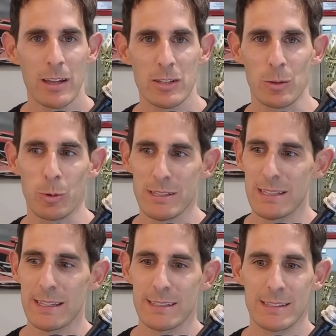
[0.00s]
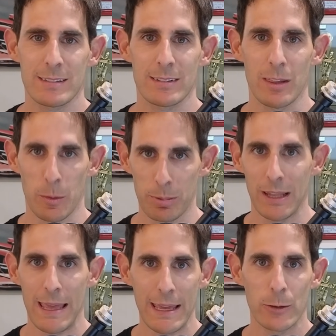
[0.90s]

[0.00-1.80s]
So was this the plan,